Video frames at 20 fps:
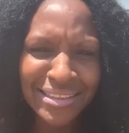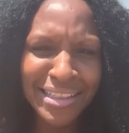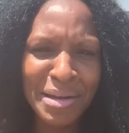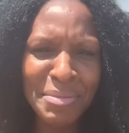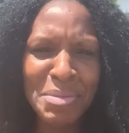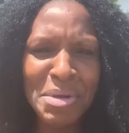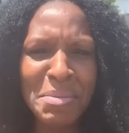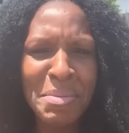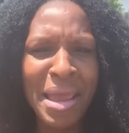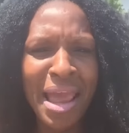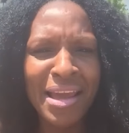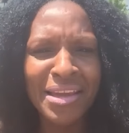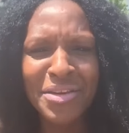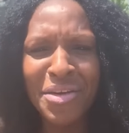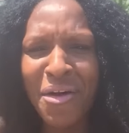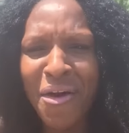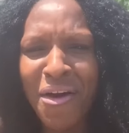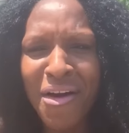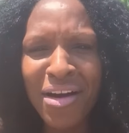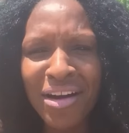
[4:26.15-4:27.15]
I'm in the
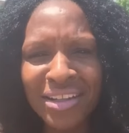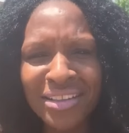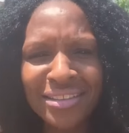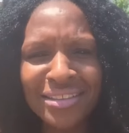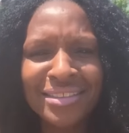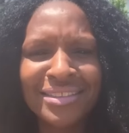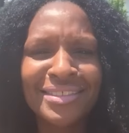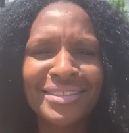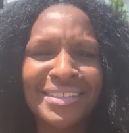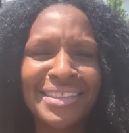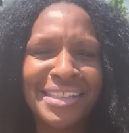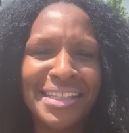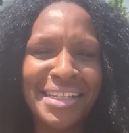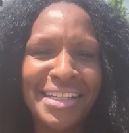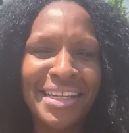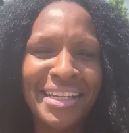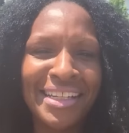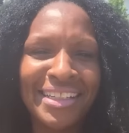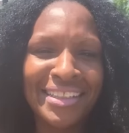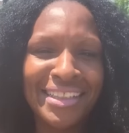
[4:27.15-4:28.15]
backyard
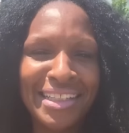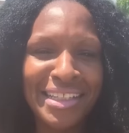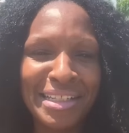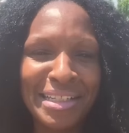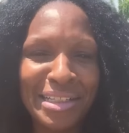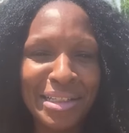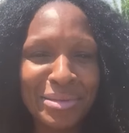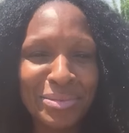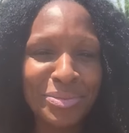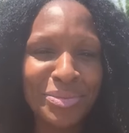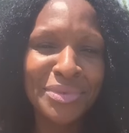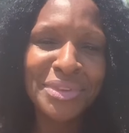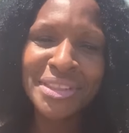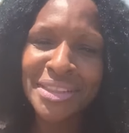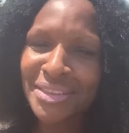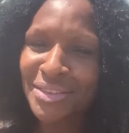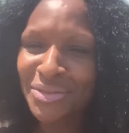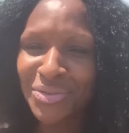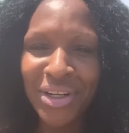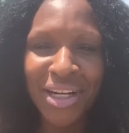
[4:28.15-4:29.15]
and
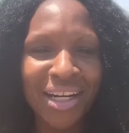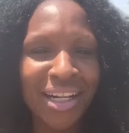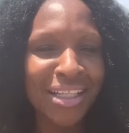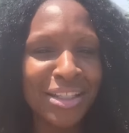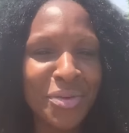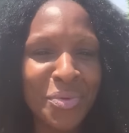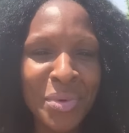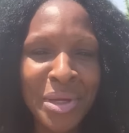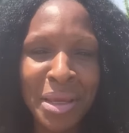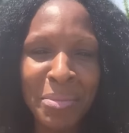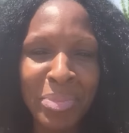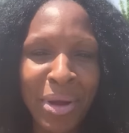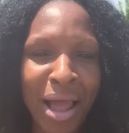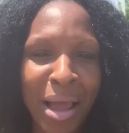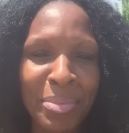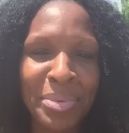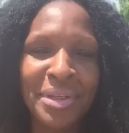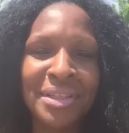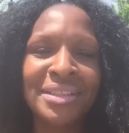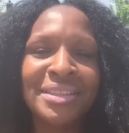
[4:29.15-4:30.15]
ready to get the weekend
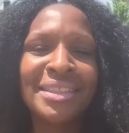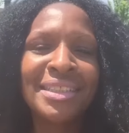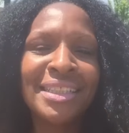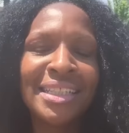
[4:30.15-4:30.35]
popping.